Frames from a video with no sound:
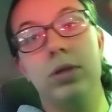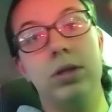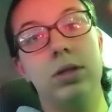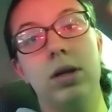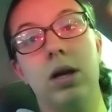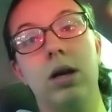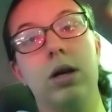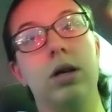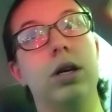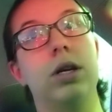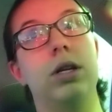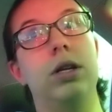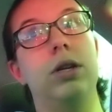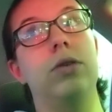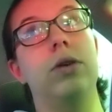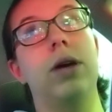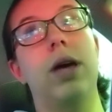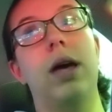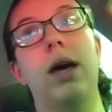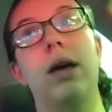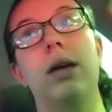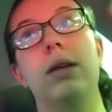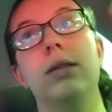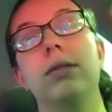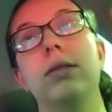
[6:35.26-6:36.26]
It's not good, you
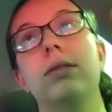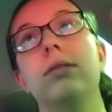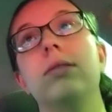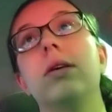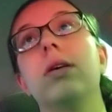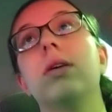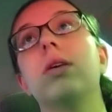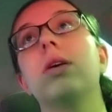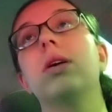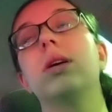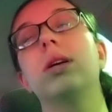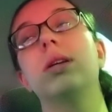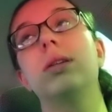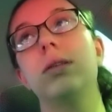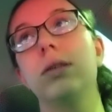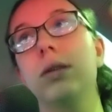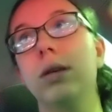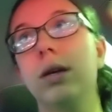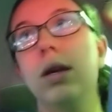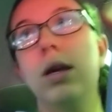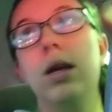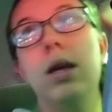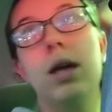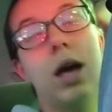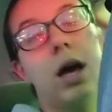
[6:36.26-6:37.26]
guys. It's not good.
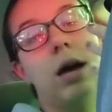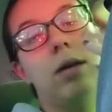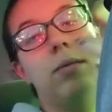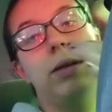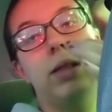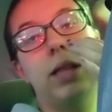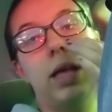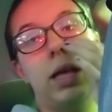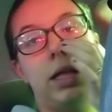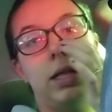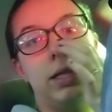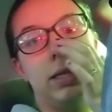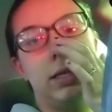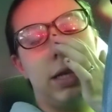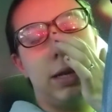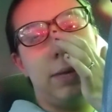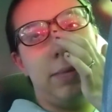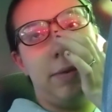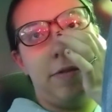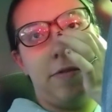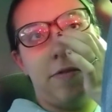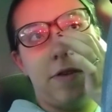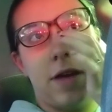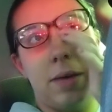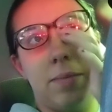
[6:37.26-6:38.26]
I mean, like, it's gonna
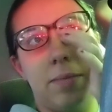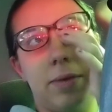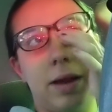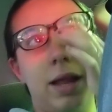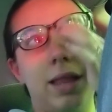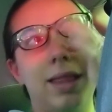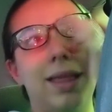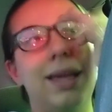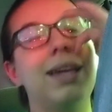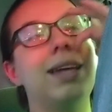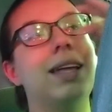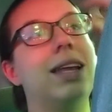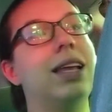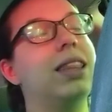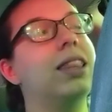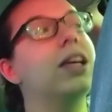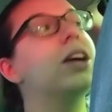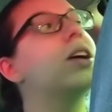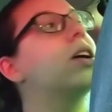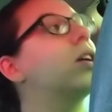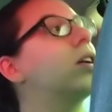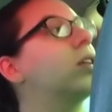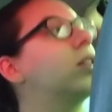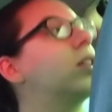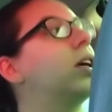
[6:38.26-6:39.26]
be fine, but I like getting
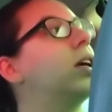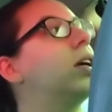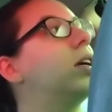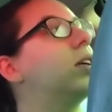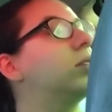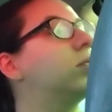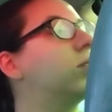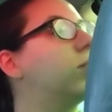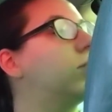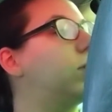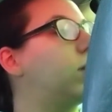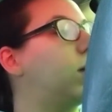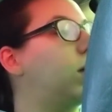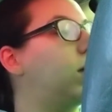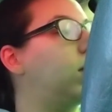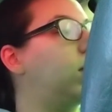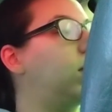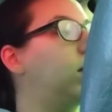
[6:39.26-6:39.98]
there early so that I